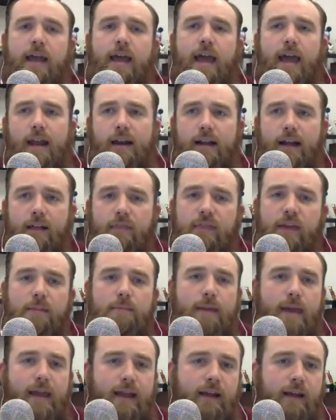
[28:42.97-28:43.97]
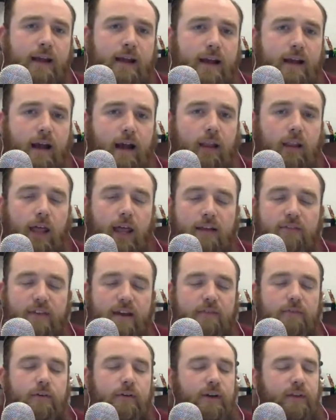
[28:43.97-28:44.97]
and they make a lot of
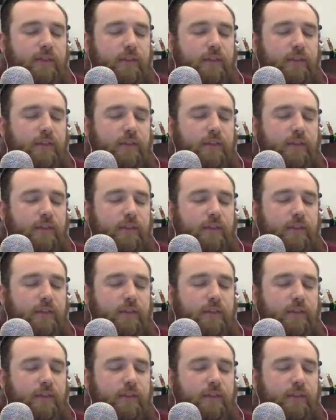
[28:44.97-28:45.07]
effort in